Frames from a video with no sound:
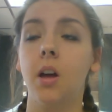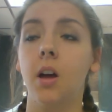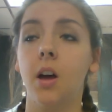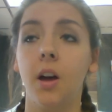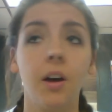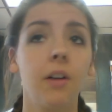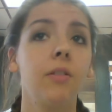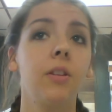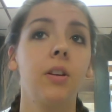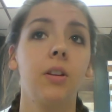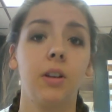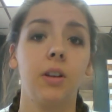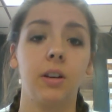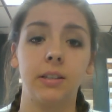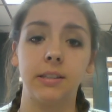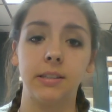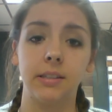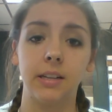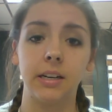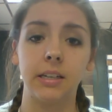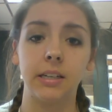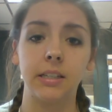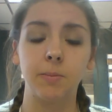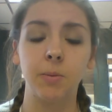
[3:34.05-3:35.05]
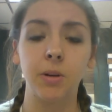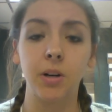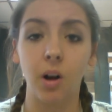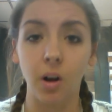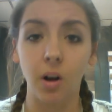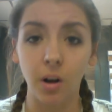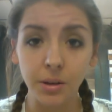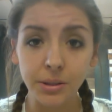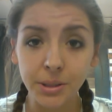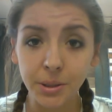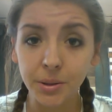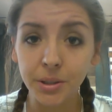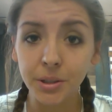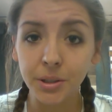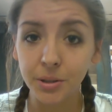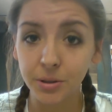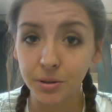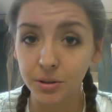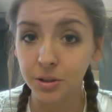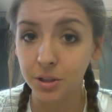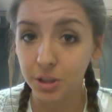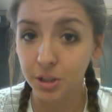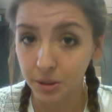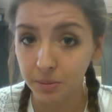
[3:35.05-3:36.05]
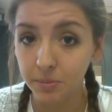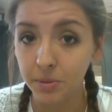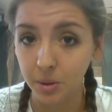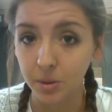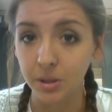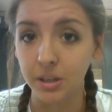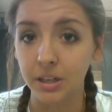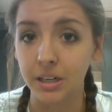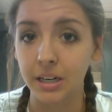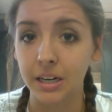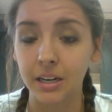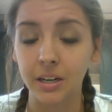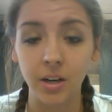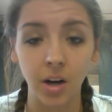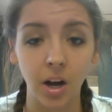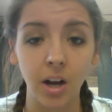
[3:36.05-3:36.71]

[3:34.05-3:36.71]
of the United States, but also your community,